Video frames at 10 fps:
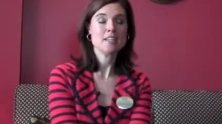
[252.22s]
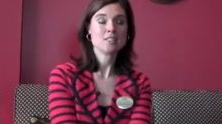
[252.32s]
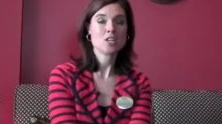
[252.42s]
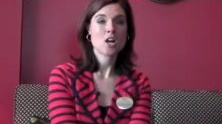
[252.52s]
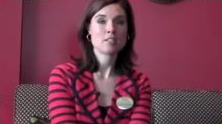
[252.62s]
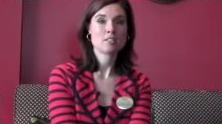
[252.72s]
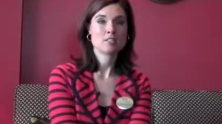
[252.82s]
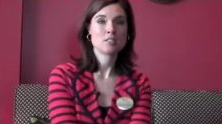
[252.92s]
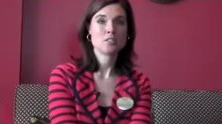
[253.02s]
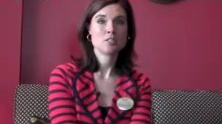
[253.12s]
and talk to
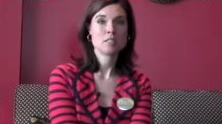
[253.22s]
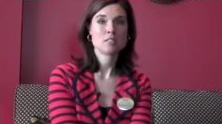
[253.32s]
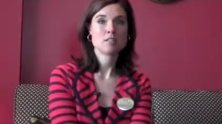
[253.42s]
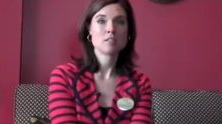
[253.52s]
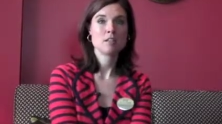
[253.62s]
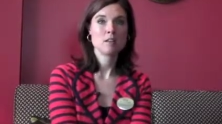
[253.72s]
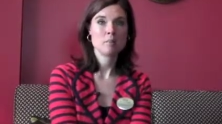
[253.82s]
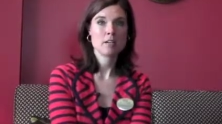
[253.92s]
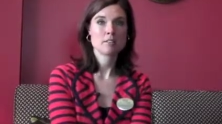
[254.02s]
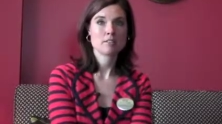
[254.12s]
the students
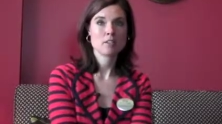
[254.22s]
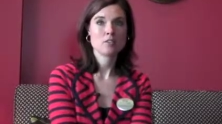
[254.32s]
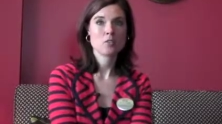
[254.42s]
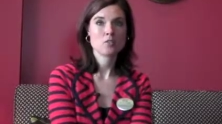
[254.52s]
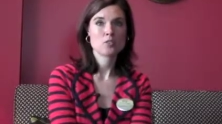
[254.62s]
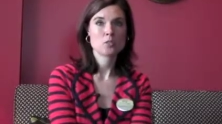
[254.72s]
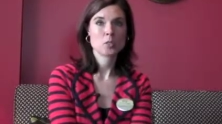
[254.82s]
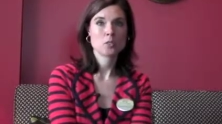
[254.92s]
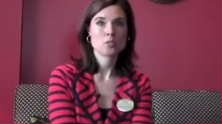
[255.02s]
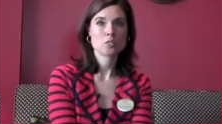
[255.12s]
about the Cell Phone for
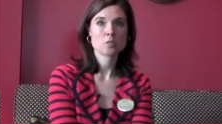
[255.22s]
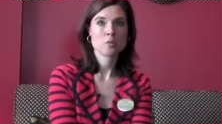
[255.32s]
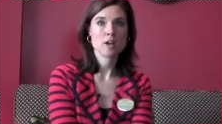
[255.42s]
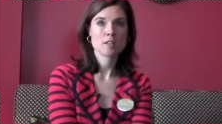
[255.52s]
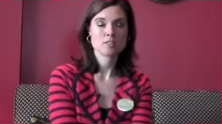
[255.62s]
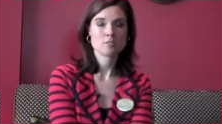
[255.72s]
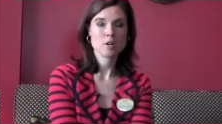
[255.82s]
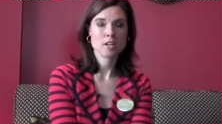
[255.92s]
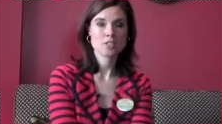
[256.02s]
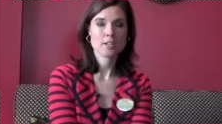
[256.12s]
Soldiers
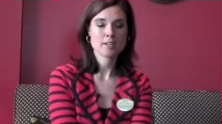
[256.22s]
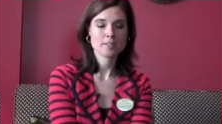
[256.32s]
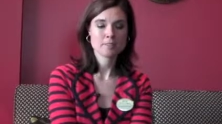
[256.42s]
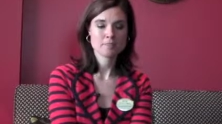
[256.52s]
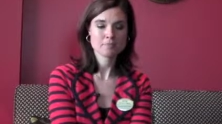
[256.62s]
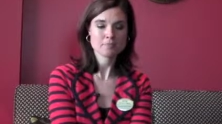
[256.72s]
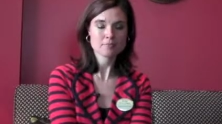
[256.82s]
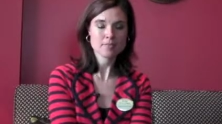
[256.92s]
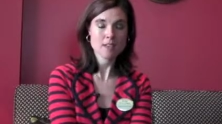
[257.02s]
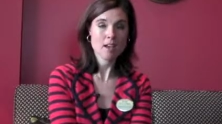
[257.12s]
project.
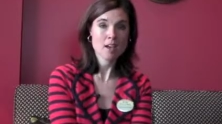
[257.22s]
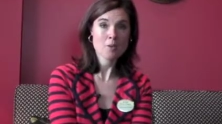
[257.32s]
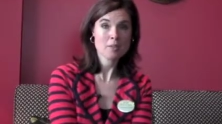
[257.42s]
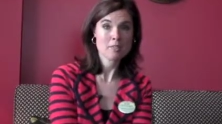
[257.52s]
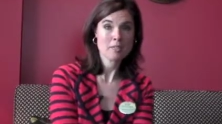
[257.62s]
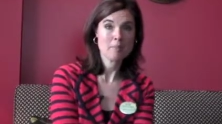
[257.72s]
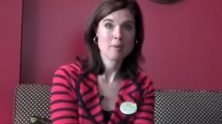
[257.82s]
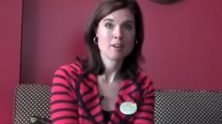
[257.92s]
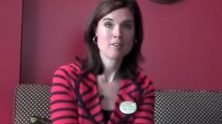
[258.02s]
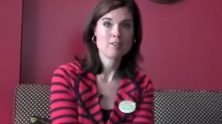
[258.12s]
I want to thank
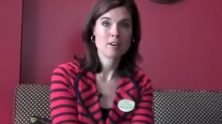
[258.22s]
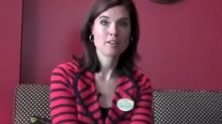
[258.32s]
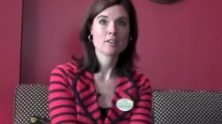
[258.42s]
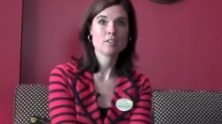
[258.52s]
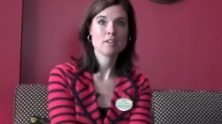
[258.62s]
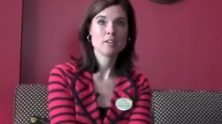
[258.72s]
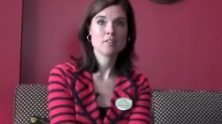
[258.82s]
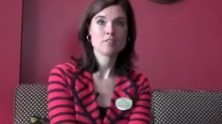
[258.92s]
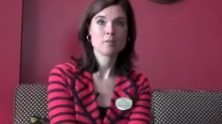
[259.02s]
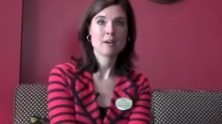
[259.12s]
Marty Franco
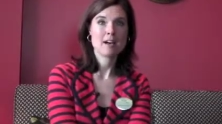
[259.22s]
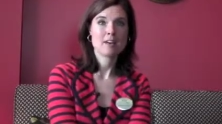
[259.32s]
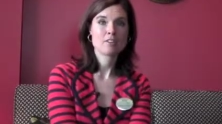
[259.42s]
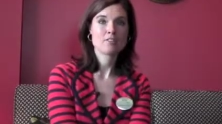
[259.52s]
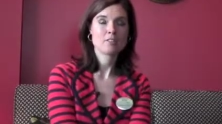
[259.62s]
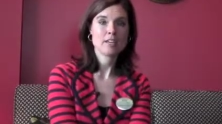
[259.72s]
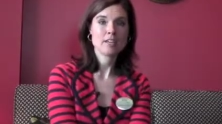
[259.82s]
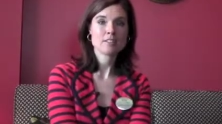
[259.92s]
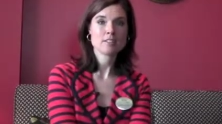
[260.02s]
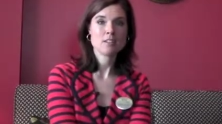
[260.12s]
from Honor
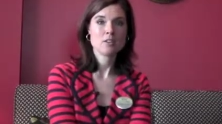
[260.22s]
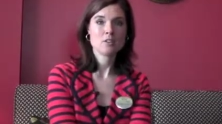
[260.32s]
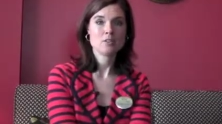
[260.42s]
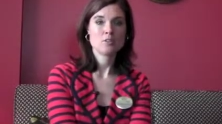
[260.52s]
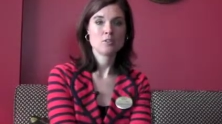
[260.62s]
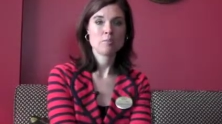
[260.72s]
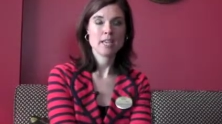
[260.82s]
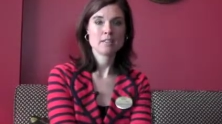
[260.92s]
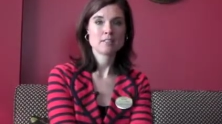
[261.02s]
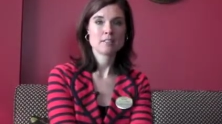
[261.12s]
Flight, who
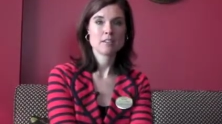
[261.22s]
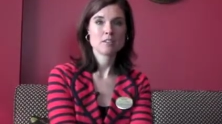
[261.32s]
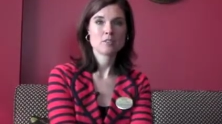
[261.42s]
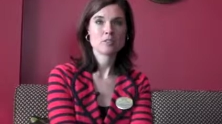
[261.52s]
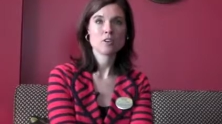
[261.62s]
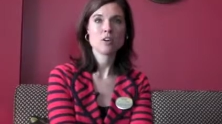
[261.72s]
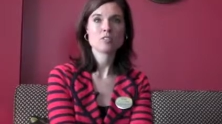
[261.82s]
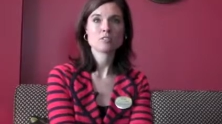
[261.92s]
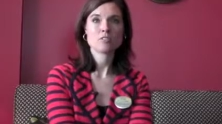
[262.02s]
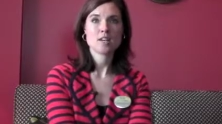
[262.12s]
banded together with
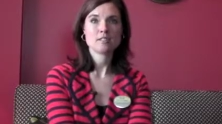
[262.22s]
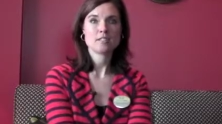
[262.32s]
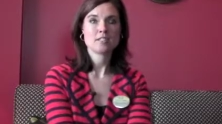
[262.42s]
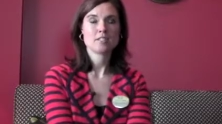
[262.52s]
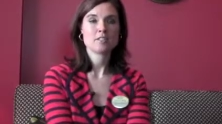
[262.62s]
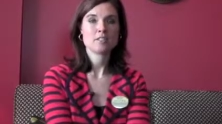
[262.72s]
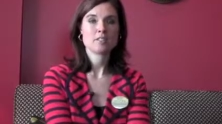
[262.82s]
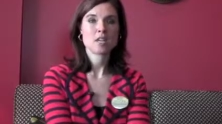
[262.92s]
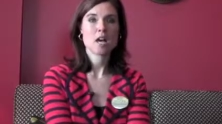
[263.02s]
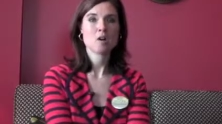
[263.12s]
all those
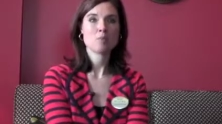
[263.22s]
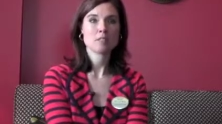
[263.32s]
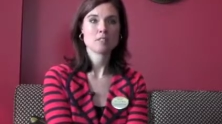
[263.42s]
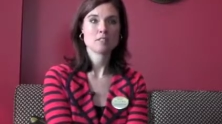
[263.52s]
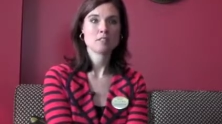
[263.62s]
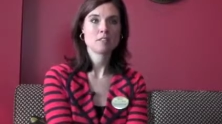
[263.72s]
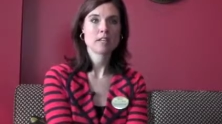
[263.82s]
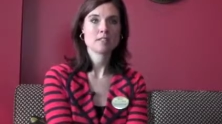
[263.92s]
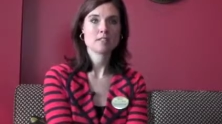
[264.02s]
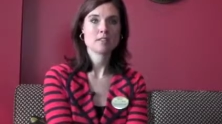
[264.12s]
volunteers to help us
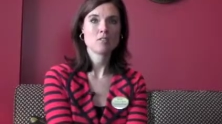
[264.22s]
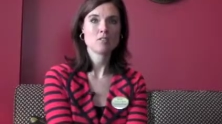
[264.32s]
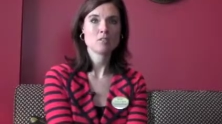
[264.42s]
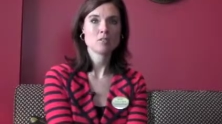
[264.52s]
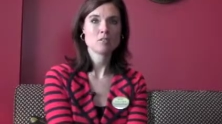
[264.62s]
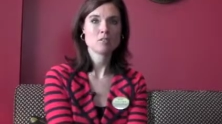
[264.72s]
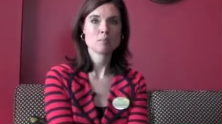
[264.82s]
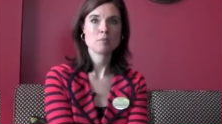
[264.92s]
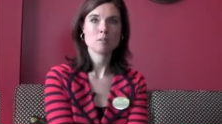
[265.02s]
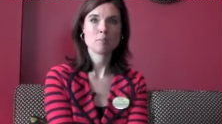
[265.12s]
collect cell phones
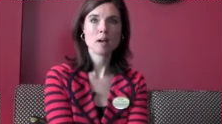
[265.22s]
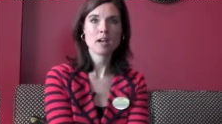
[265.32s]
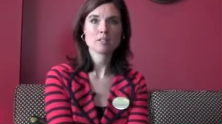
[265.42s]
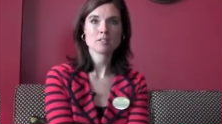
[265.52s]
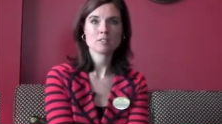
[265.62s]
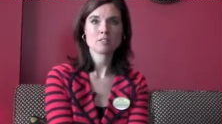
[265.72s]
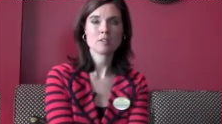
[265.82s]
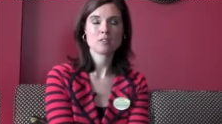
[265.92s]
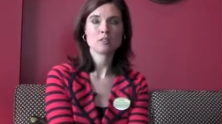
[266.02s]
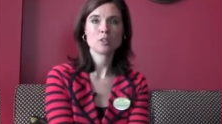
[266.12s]
and put boxes
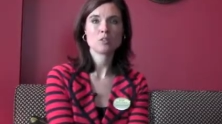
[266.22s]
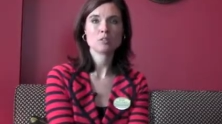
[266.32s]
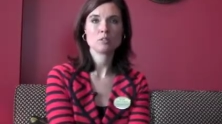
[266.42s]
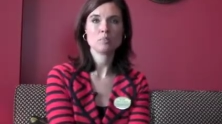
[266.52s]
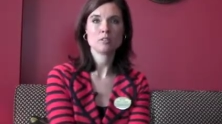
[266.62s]
around local